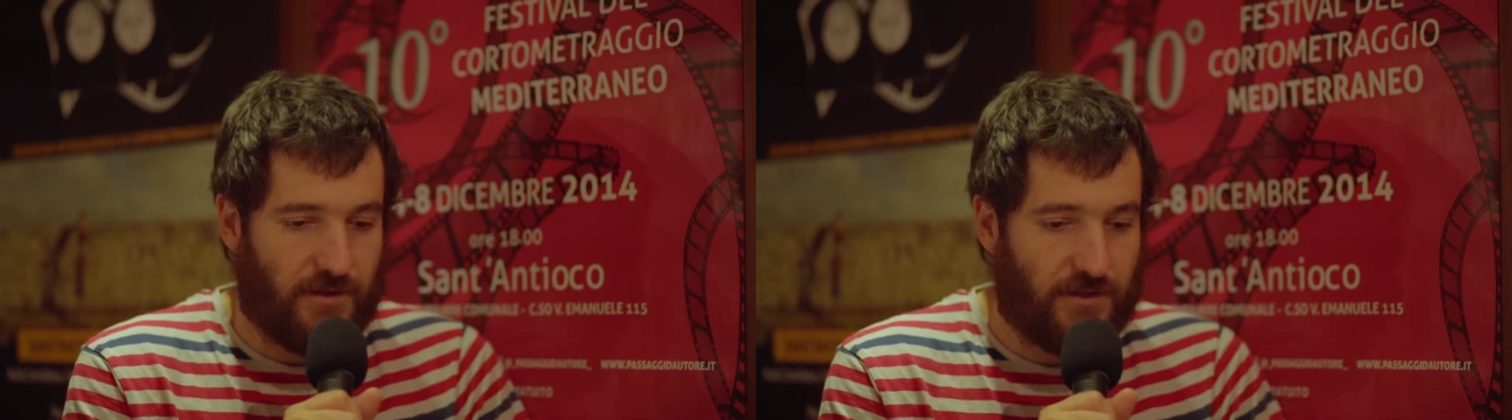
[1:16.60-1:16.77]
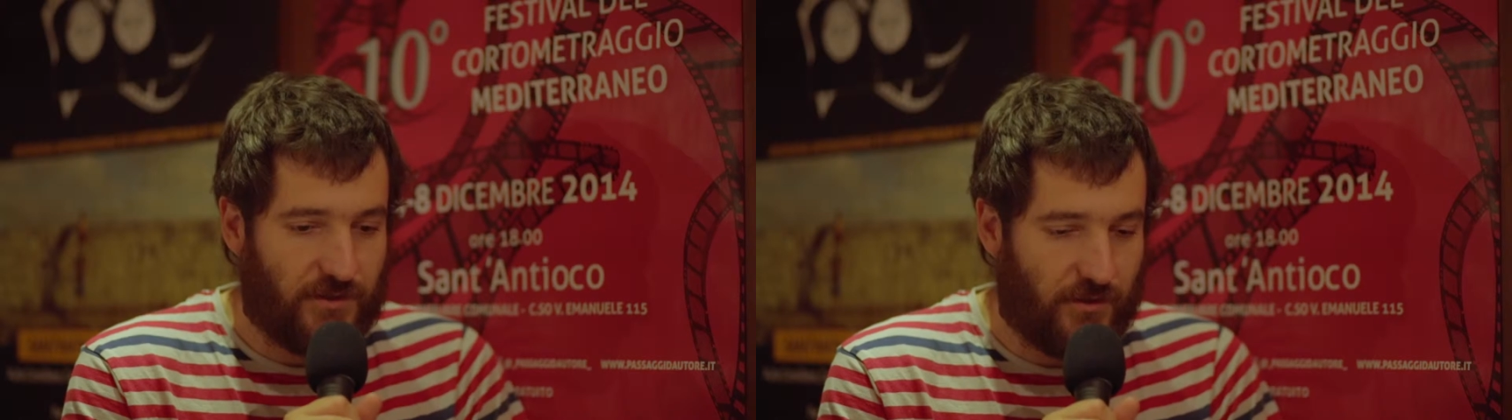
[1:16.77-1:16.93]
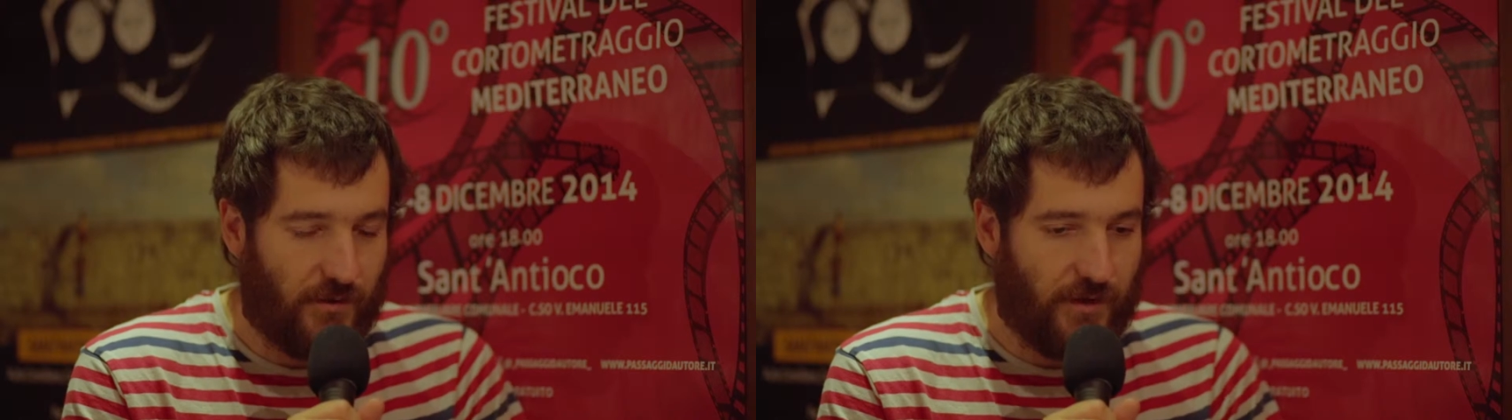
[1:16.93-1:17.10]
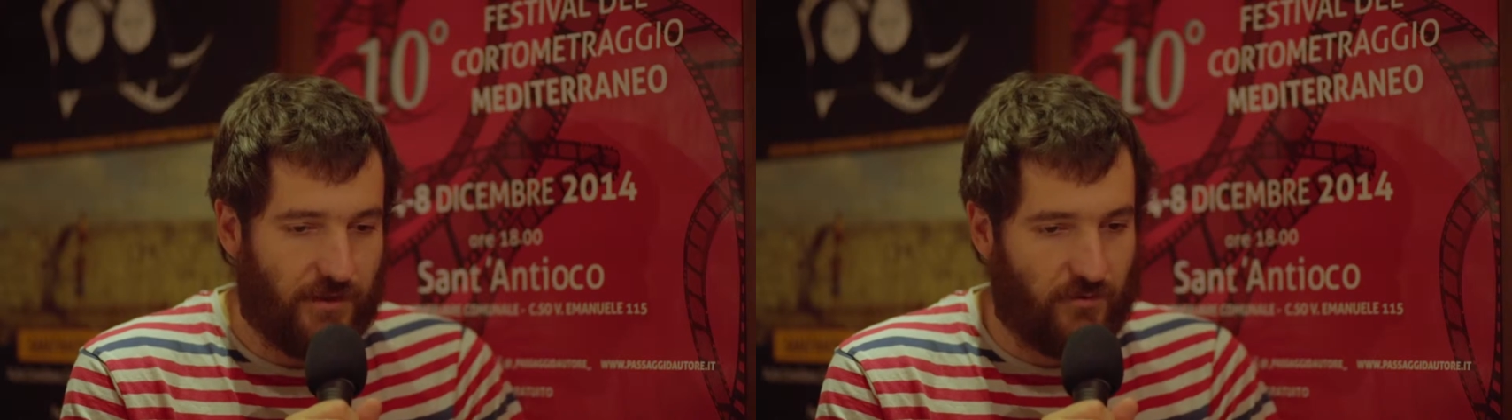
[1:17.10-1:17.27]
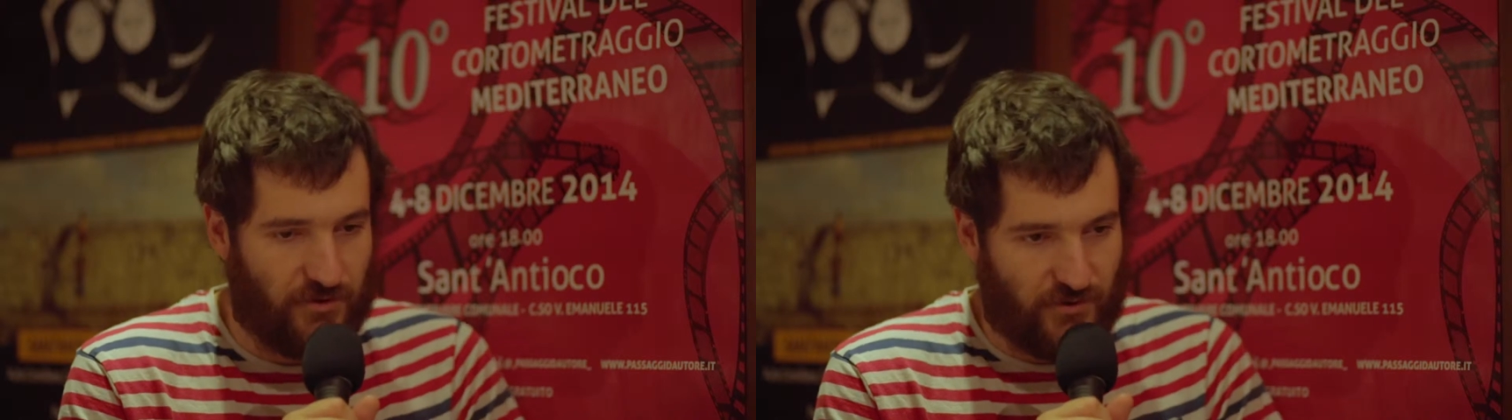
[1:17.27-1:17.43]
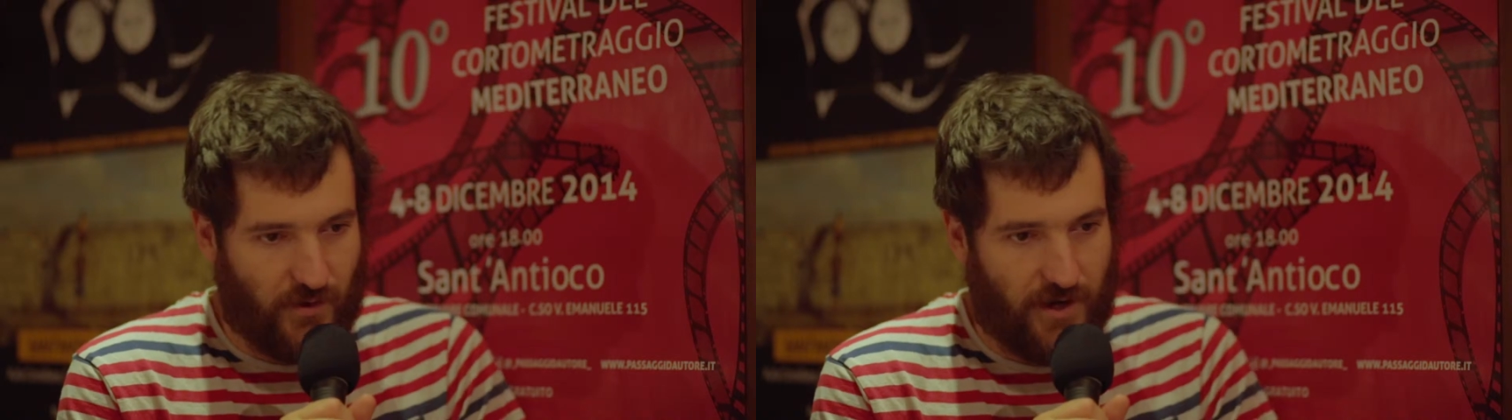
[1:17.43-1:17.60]
story
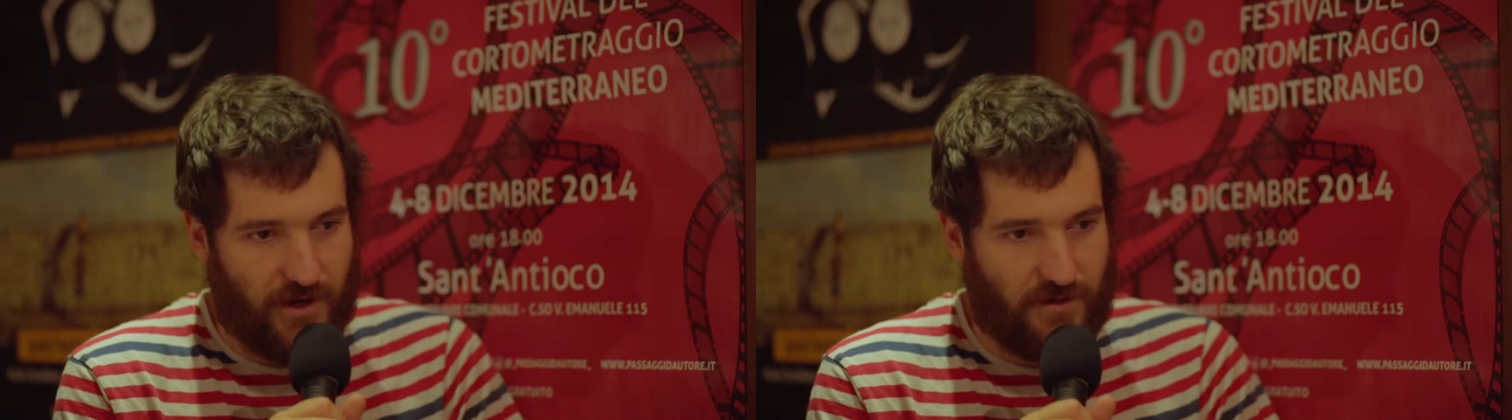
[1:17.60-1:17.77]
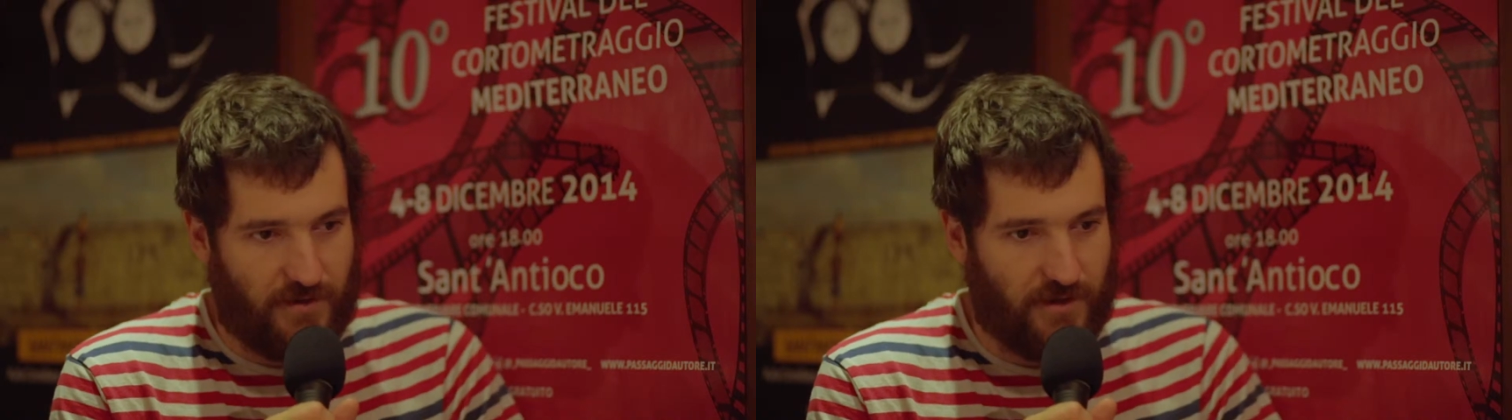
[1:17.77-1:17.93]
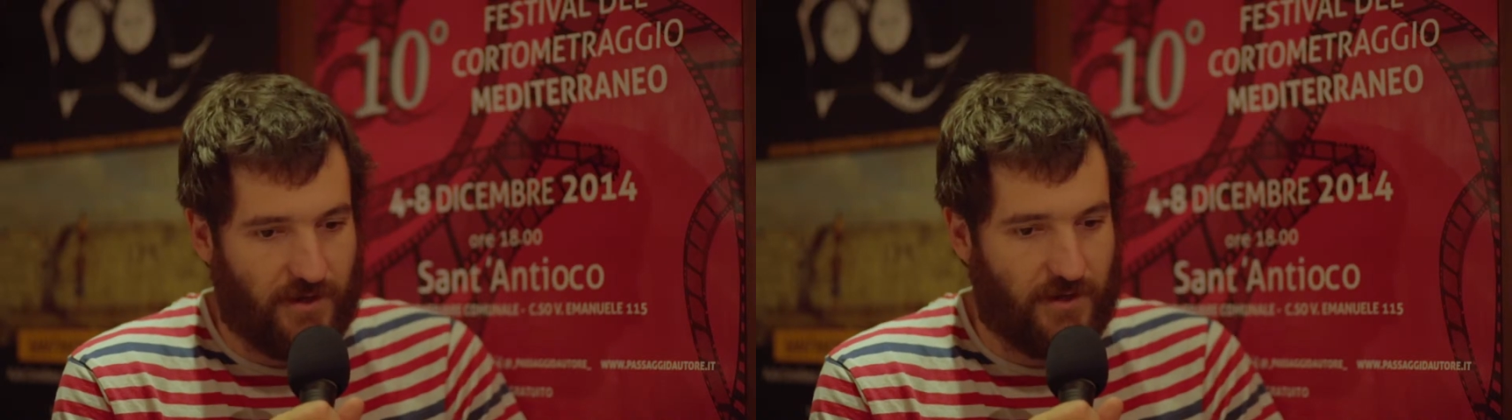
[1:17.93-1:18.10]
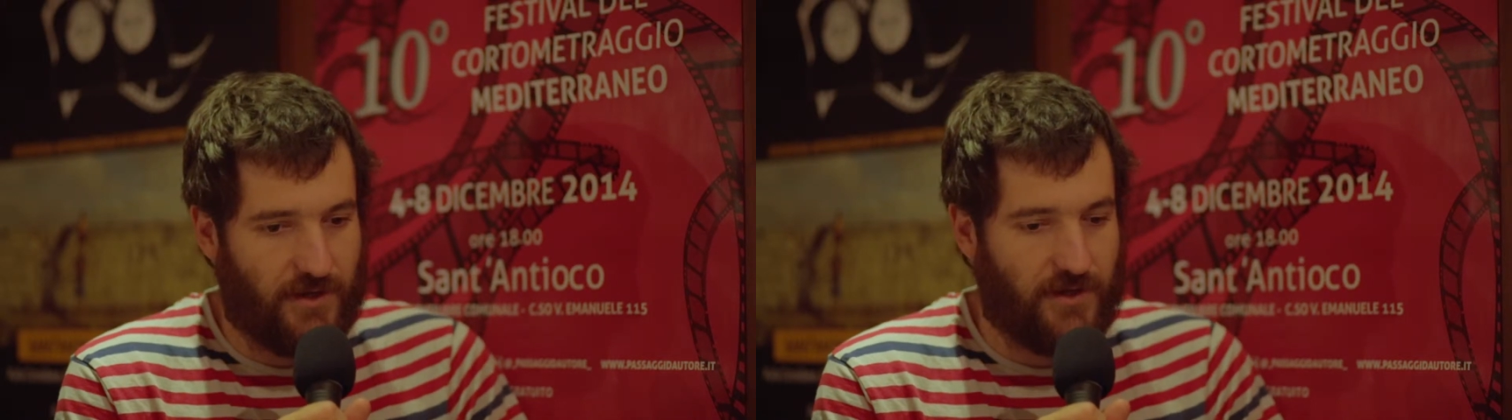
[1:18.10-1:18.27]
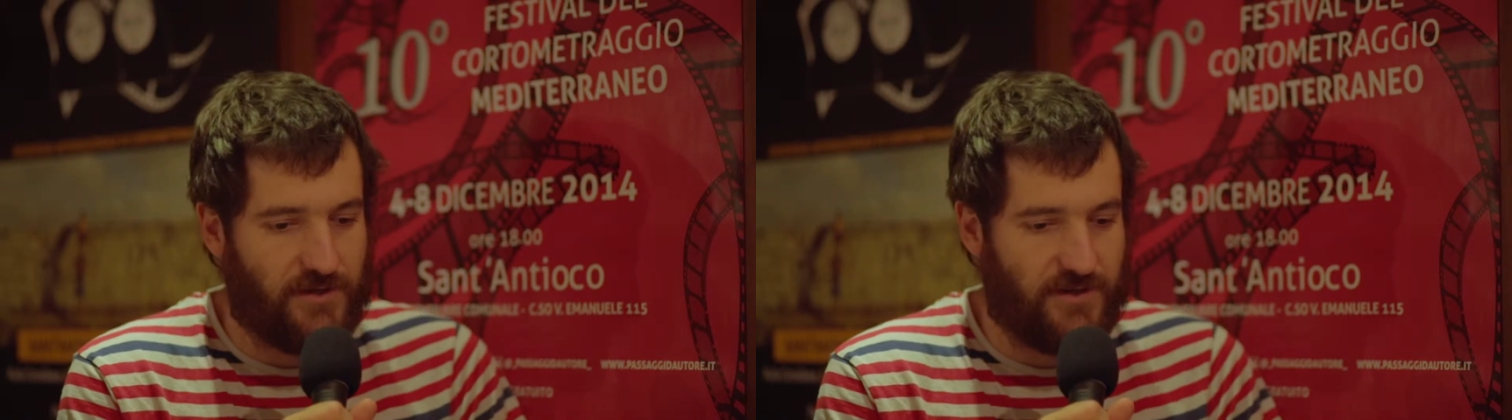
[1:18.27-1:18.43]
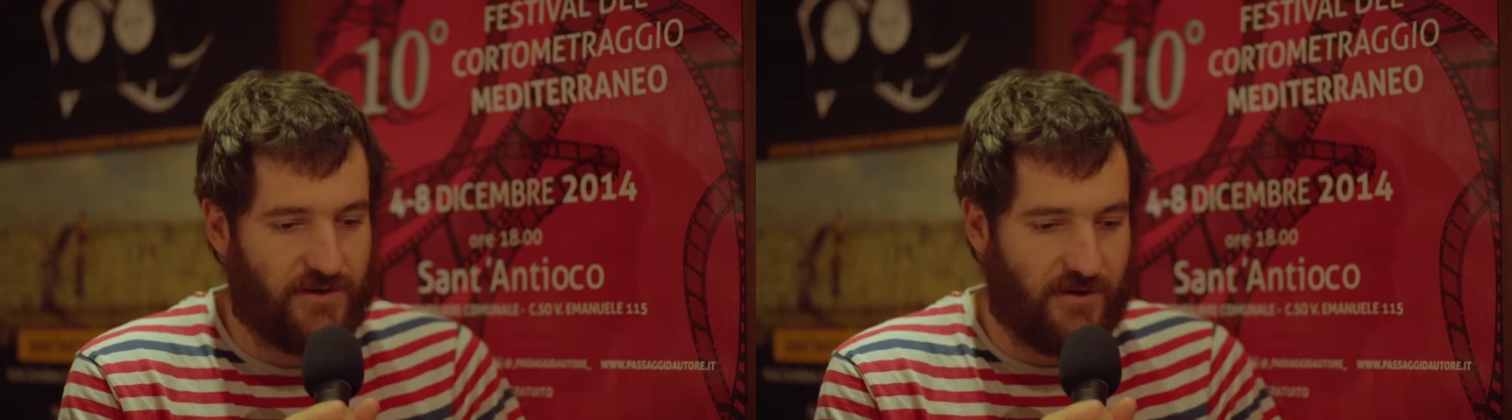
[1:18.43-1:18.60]
to try
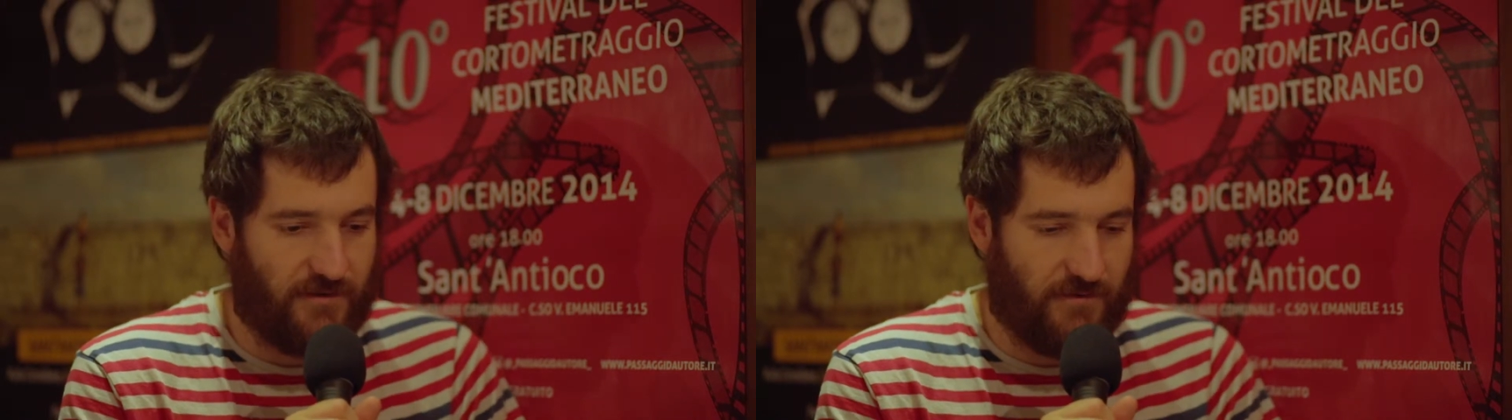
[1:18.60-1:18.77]
this